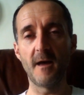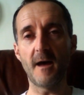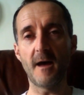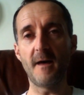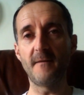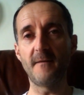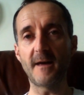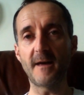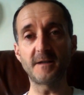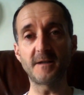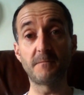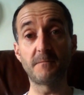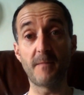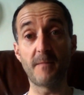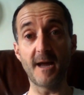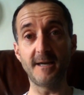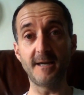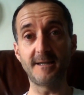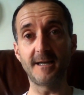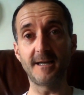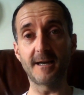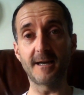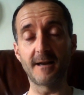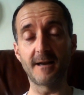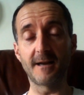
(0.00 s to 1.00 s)
And that's
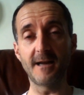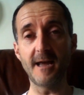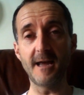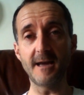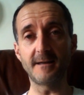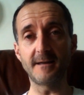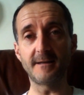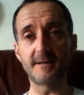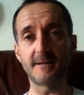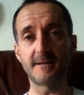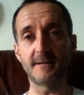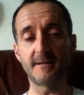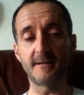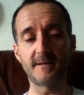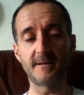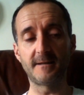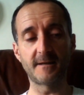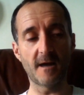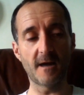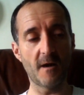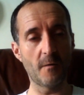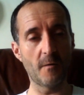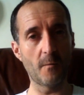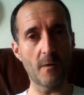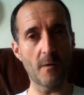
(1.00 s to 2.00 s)
basically it.
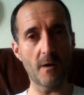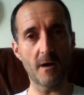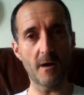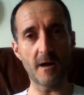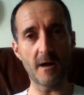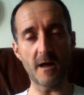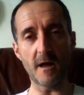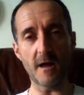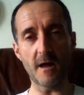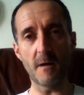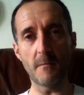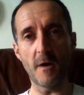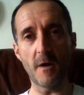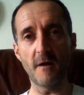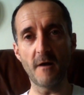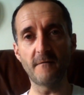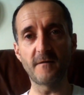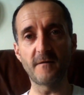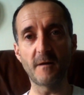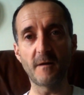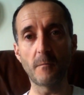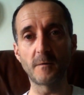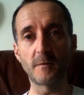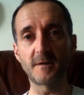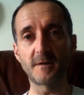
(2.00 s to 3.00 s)
So
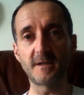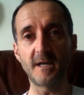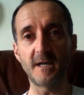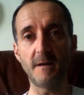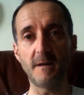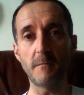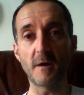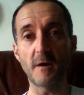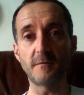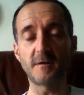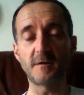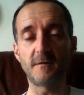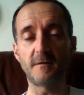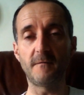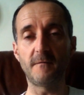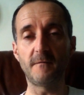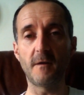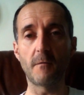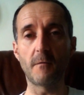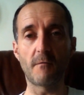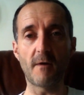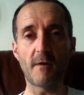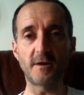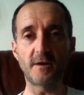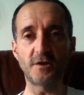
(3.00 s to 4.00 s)
hopefully we'll see most of
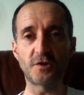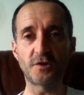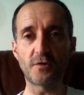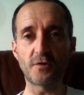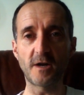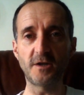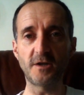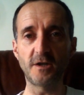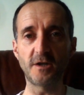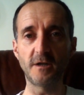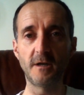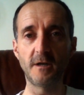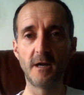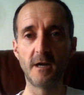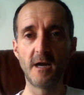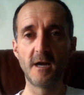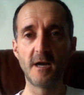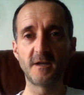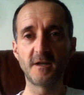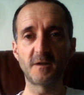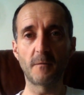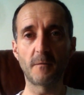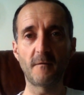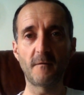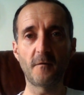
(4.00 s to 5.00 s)
you at registration.
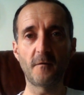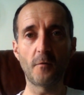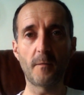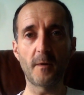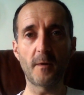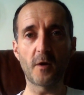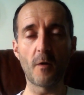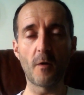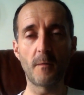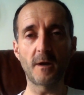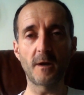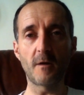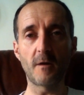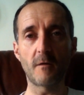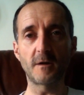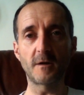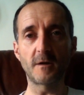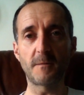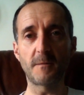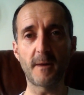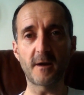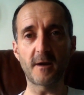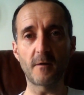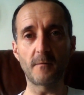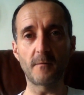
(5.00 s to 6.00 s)
Some of you will be coming along
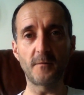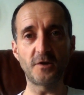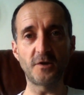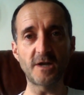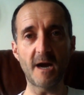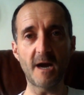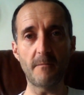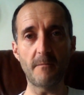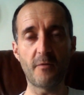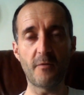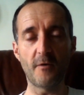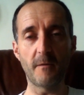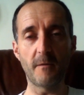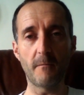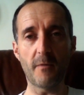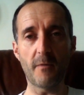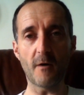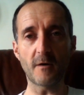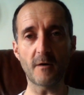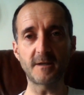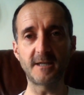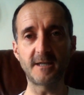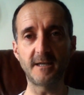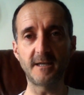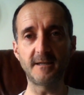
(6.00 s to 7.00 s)
to pick up the checkpoint
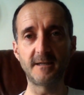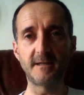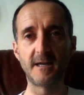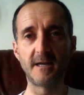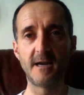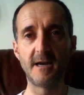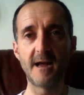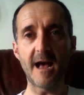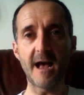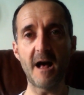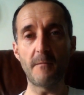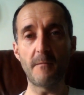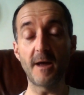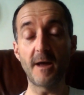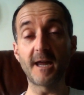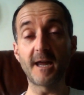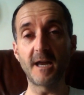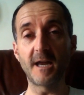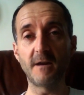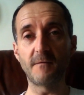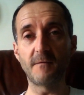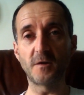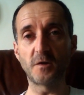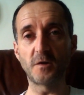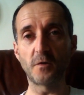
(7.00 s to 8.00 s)
boxes. I'll make
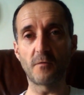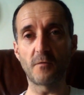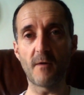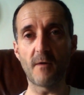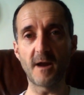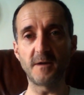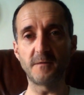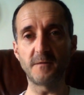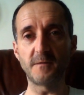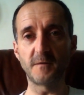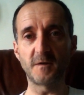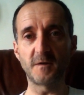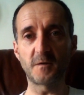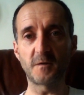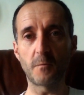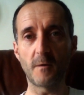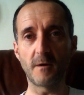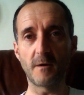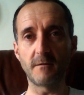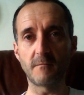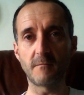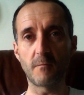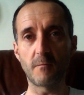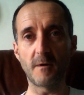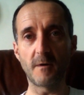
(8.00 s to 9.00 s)
individual arrangements
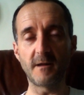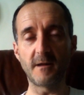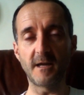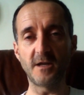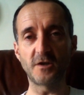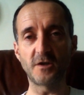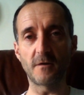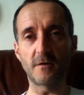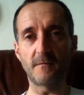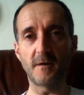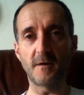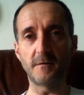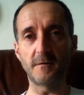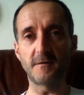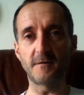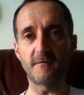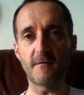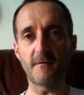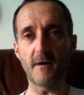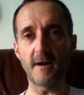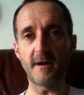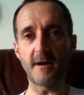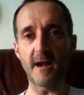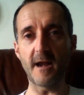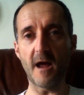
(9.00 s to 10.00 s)
with each of you to
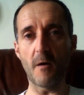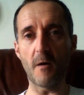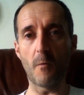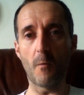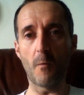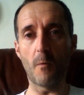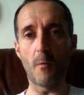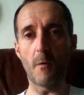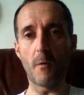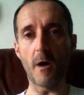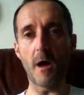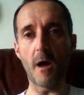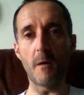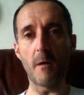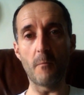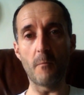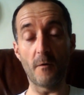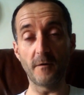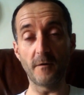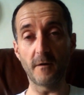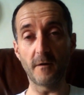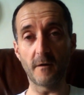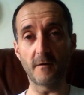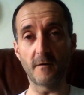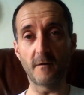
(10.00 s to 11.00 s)
find out
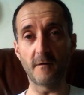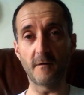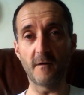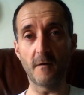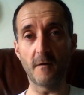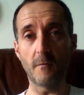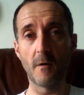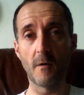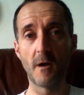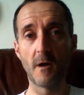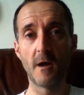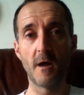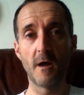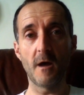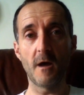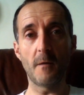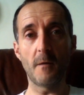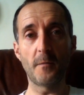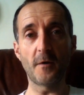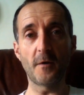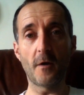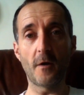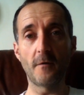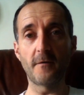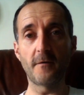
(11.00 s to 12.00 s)
what you're going to do.
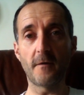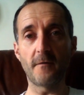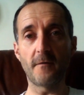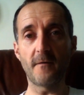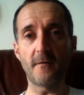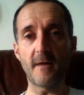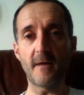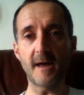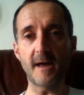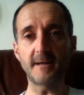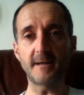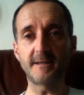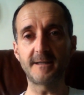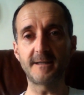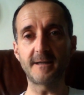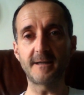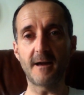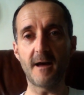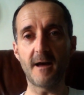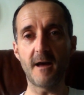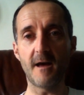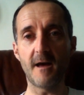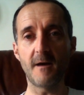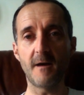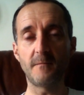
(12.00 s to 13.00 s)
But other than
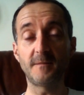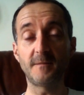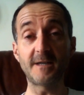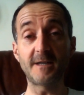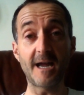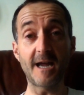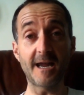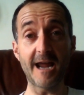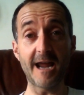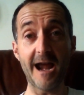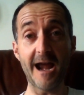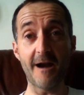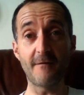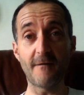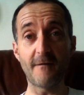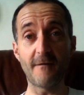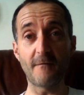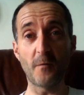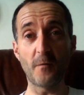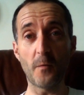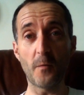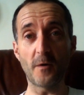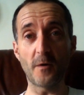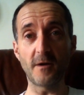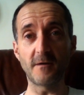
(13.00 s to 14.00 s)
that, take care of
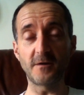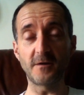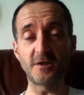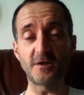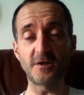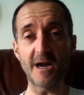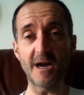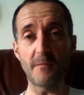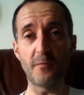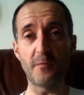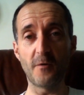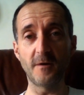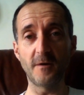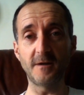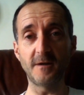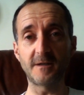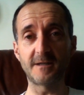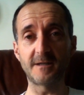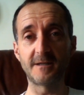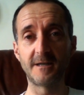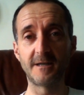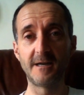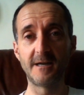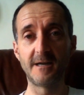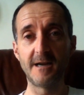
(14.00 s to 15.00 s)
everybody at the
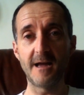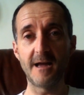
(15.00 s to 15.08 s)
checkpoints.